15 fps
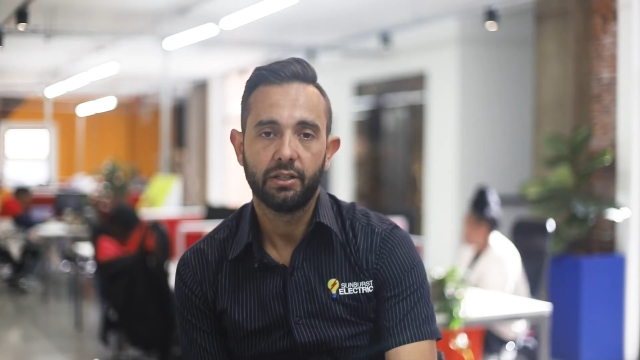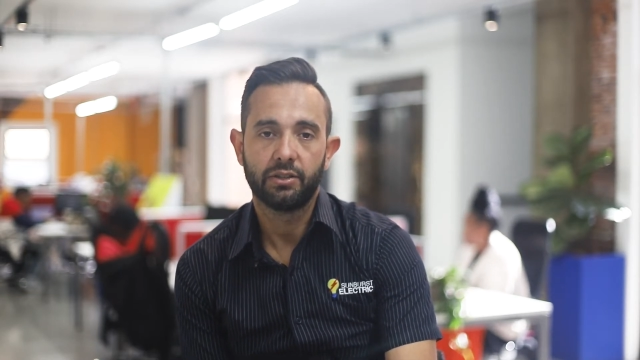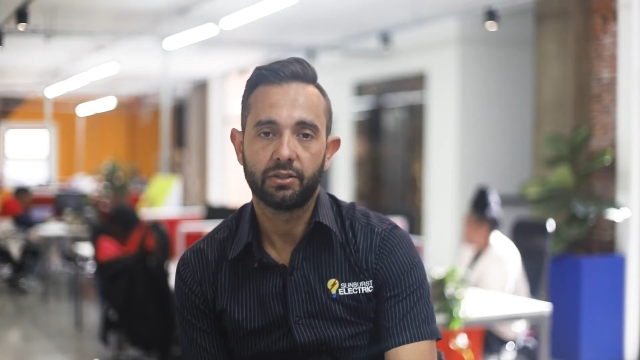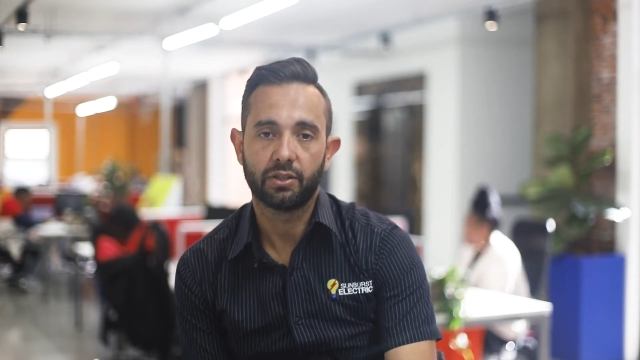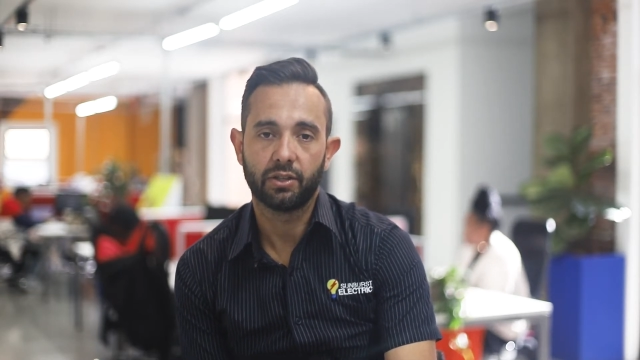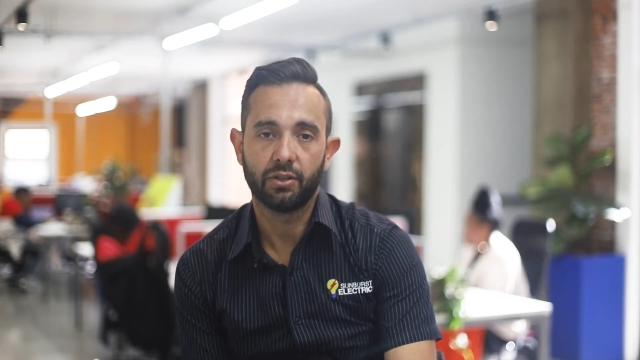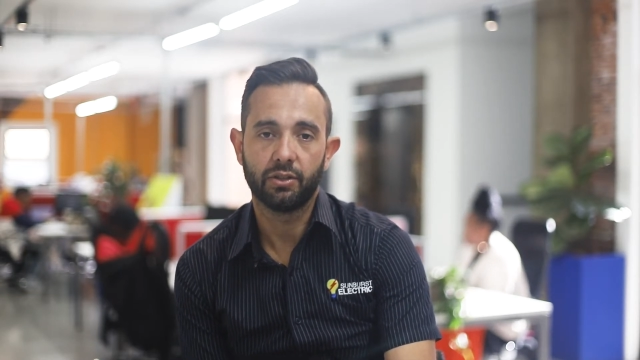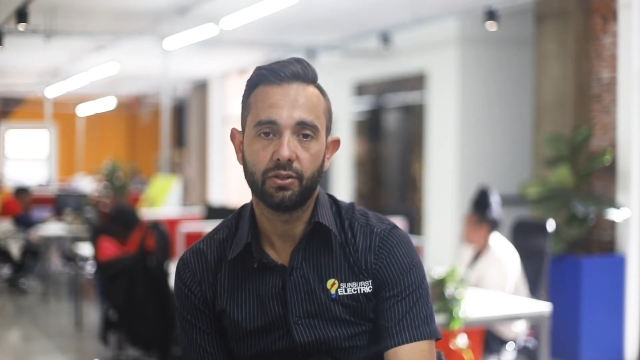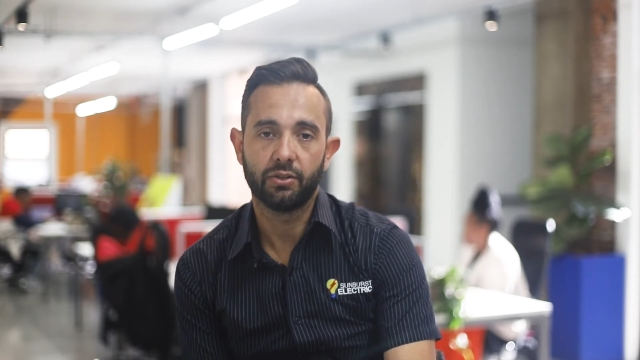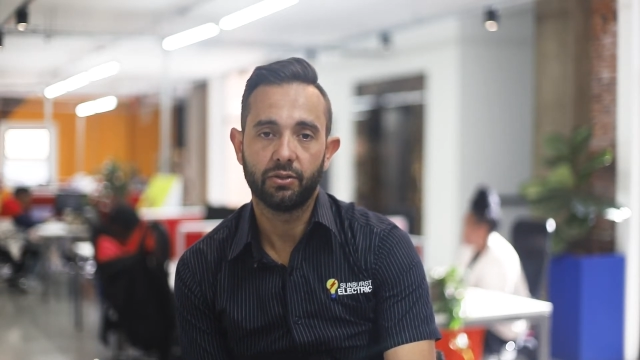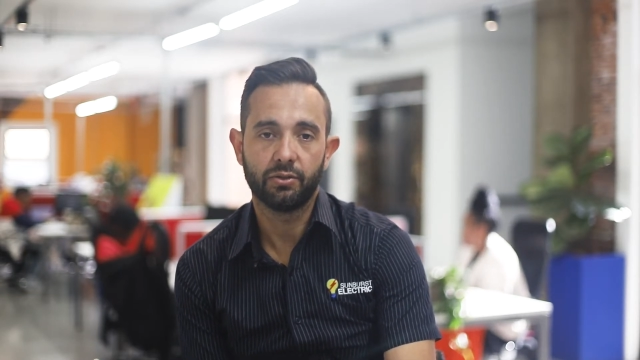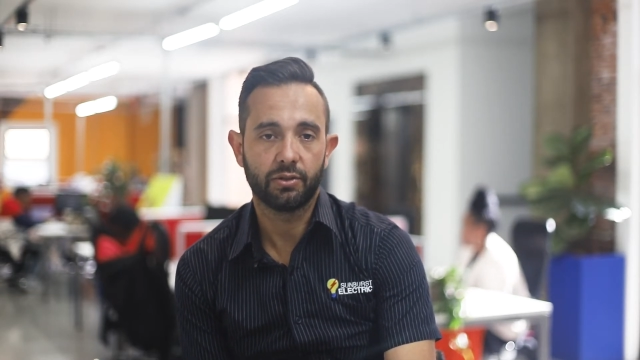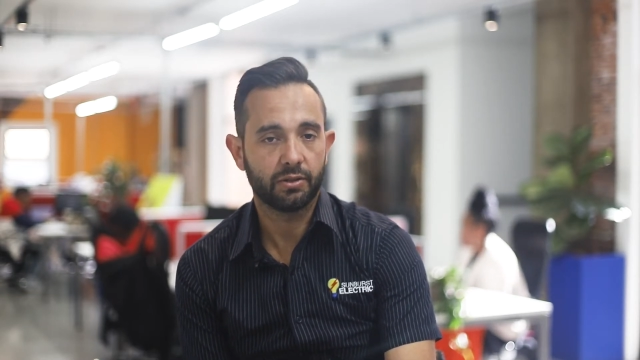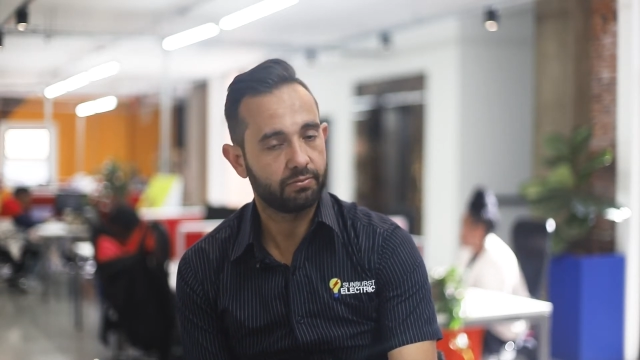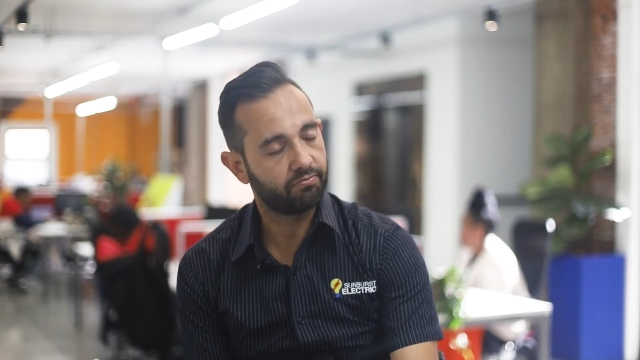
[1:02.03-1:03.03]

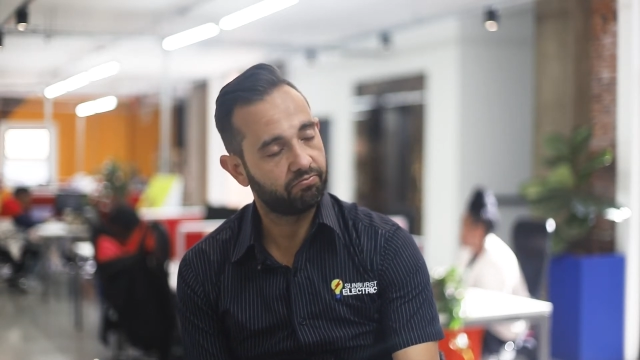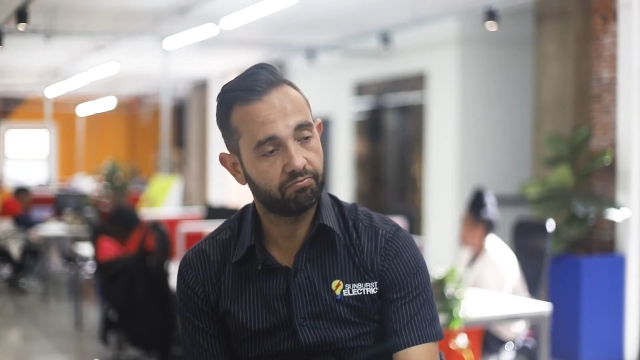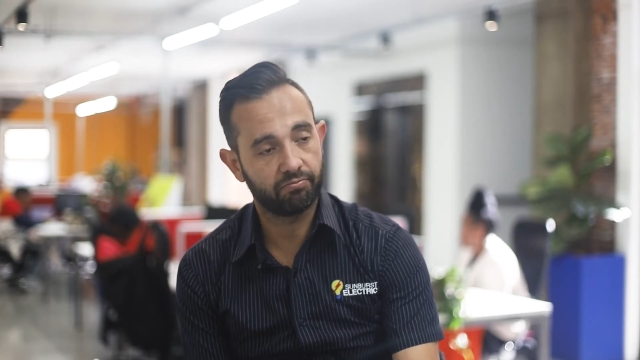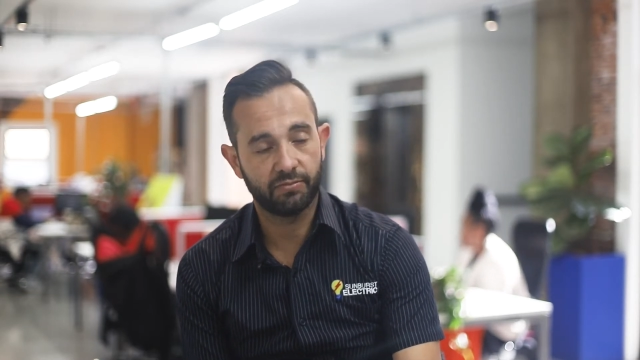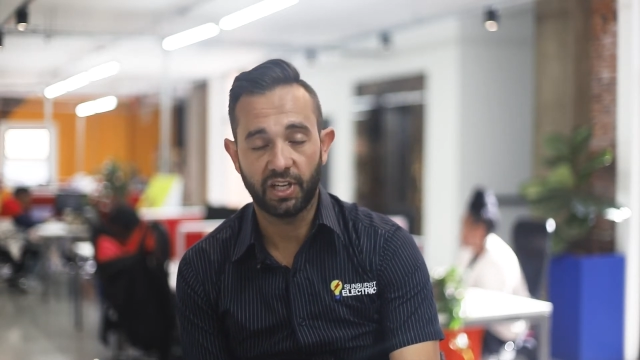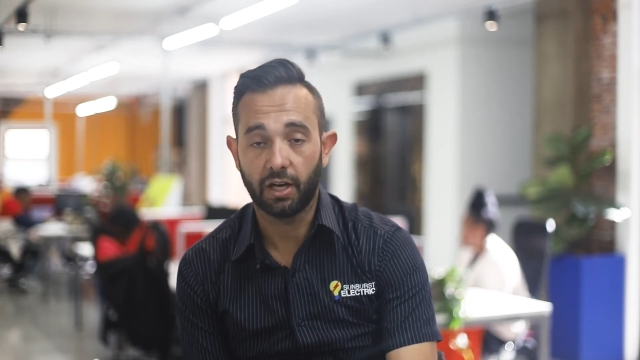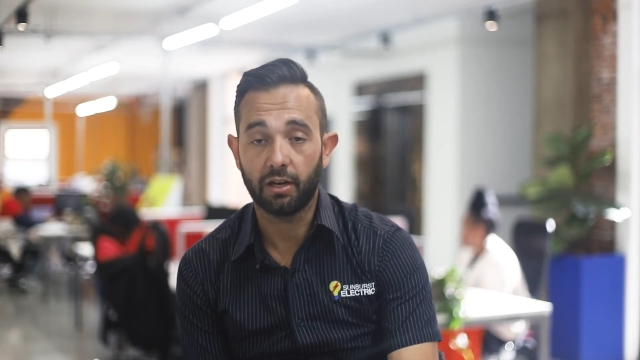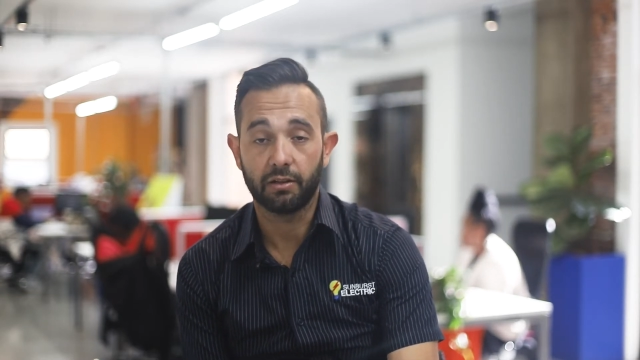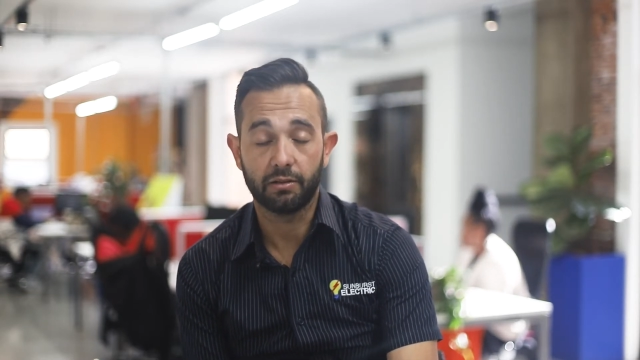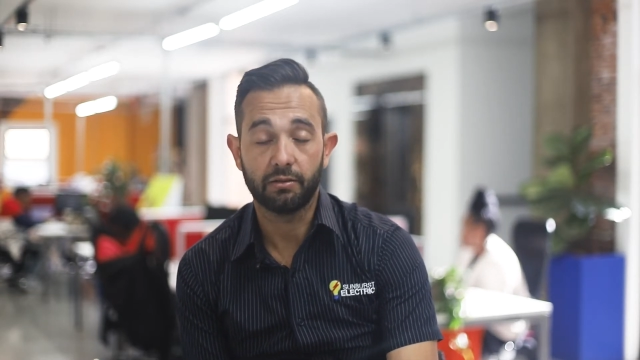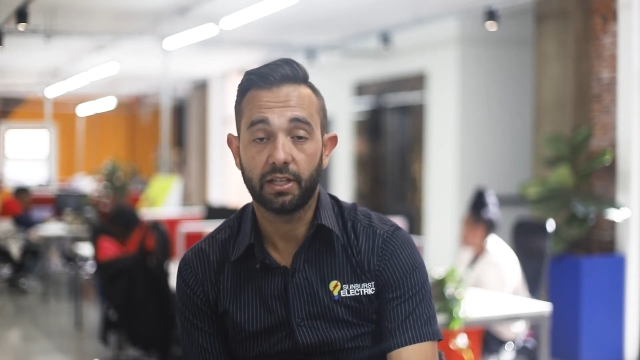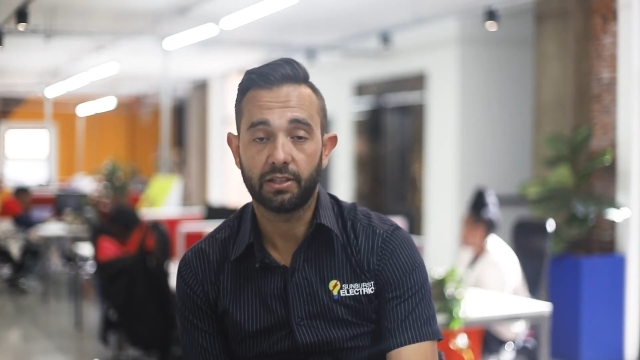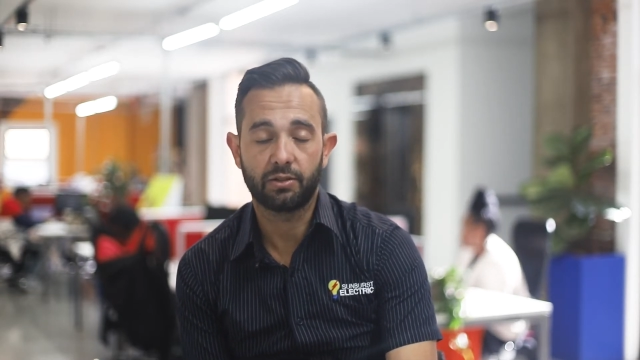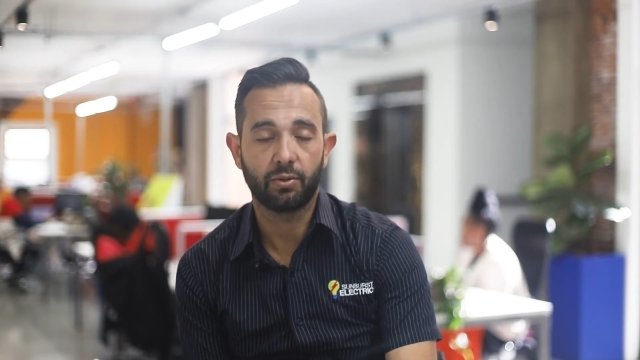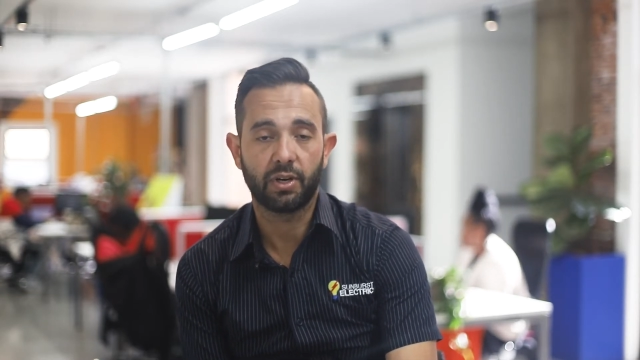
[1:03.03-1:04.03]
so that's